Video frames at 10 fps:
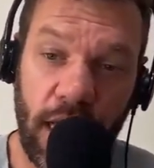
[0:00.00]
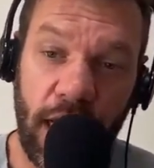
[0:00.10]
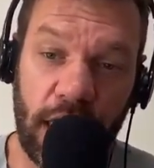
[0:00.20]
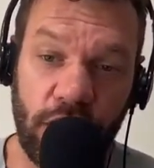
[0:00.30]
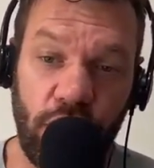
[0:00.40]

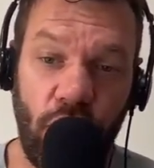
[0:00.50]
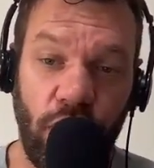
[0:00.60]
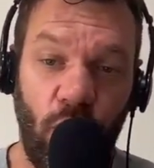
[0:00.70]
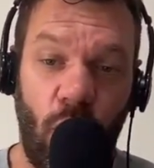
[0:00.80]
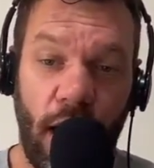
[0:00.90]
Here's a
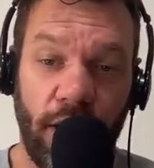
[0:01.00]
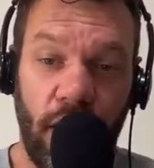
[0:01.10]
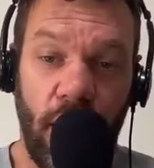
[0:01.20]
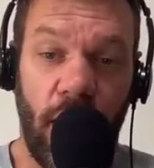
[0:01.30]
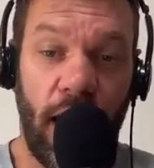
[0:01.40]
union one,
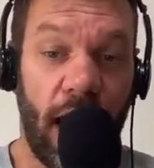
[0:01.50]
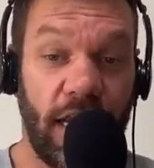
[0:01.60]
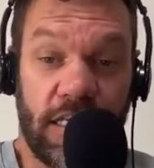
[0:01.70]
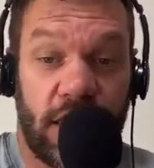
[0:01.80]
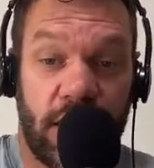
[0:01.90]
and
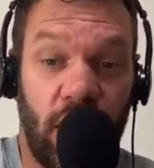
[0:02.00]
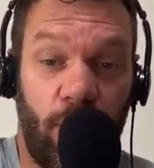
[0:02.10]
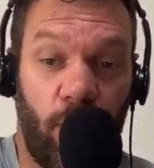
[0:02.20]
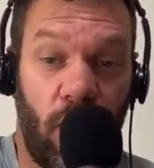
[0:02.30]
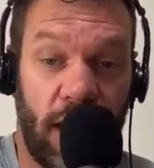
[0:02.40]
this is still a
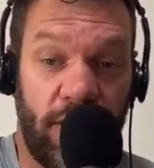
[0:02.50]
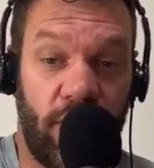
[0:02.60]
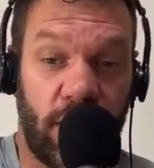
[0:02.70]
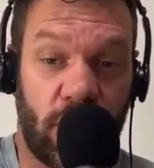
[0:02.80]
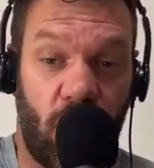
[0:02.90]
block
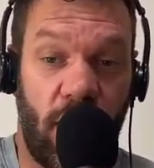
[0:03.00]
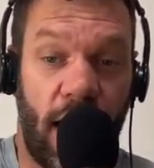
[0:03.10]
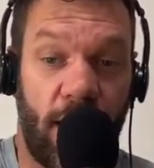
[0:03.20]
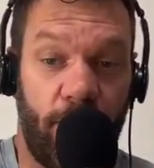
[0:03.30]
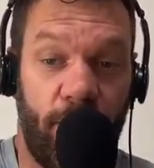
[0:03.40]
even as
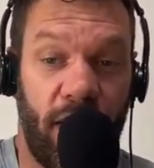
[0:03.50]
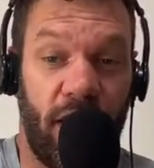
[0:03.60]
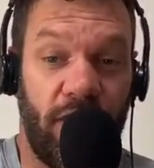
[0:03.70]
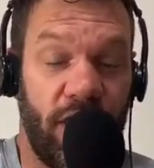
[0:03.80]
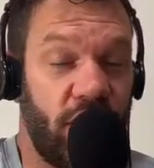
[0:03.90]
around, but
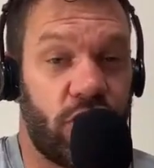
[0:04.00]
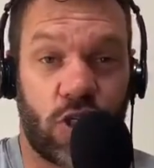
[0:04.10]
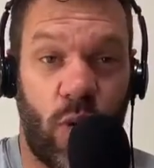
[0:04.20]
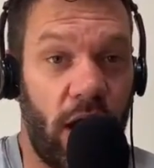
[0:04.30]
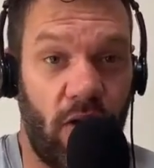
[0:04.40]
they're just
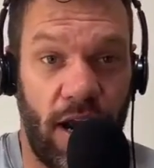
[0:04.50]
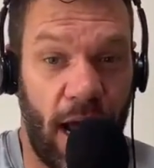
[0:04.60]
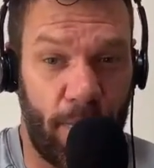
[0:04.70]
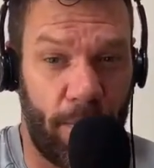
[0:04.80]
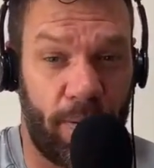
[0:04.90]
squaring
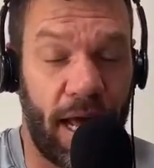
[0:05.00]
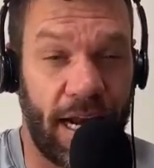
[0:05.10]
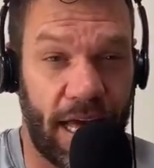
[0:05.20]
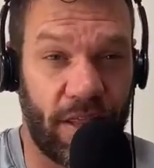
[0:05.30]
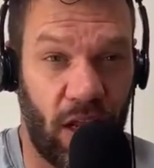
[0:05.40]
up and
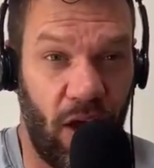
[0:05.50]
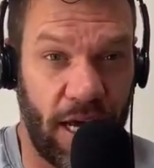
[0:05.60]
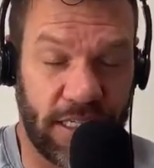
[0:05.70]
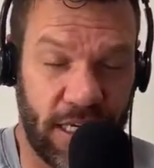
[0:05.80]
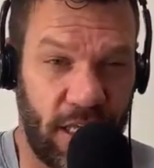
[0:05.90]
playing at the
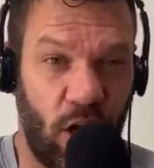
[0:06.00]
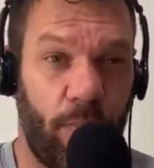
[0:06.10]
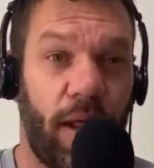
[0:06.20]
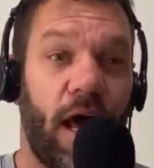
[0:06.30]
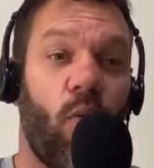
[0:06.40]
line. So they're not
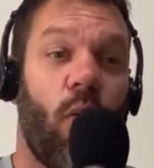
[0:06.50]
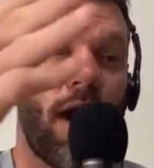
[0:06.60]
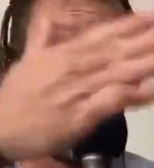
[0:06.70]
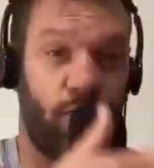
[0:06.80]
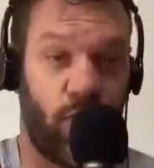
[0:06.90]
playing
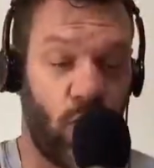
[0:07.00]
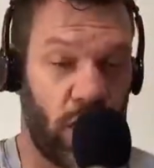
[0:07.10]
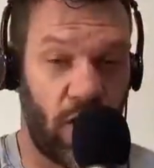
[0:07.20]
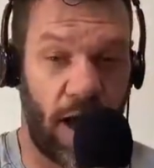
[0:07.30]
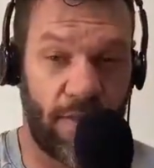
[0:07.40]
way before the
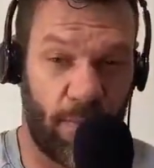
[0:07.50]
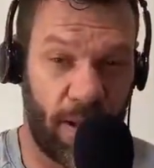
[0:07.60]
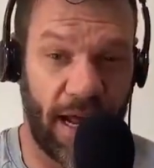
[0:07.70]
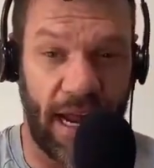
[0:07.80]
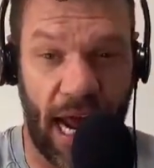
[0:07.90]
line, they're
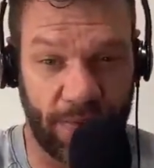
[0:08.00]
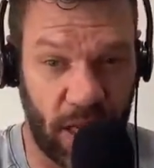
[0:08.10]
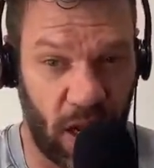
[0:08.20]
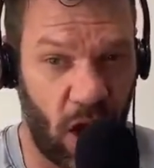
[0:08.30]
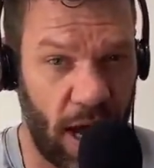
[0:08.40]
playing at the
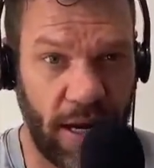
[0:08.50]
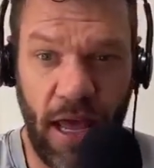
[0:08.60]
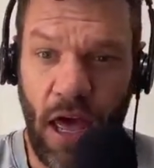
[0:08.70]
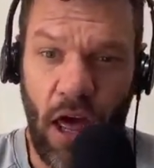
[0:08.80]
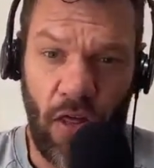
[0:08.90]
line.
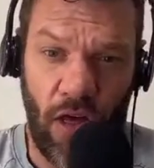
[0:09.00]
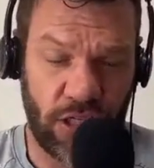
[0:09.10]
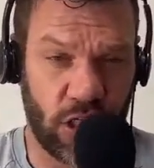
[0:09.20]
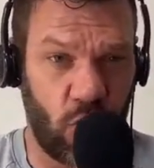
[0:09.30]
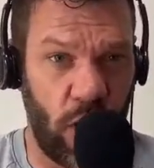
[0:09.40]
They're
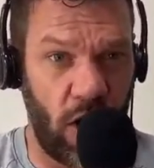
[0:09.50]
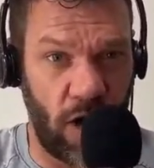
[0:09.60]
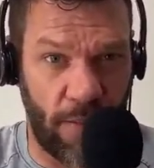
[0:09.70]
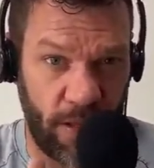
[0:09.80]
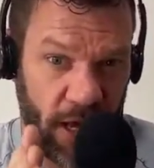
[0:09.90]
squaring
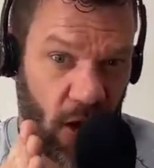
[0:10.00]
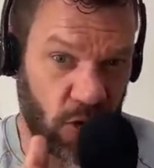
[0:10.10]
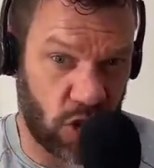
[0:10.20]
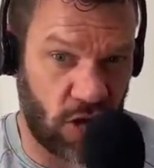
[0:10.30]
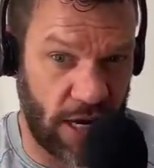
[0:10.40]
up, they're going
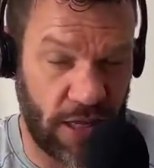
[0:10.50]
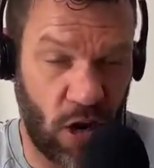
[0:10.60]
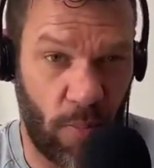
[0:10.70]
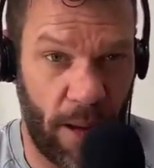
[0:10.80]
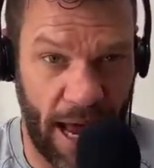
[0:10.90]
straight, they're
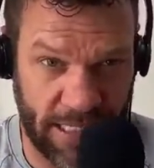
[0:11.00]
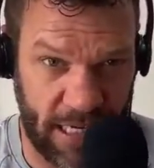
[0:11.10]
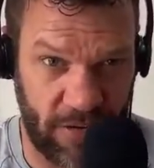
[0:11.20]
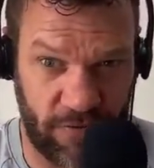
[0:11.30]
not passive.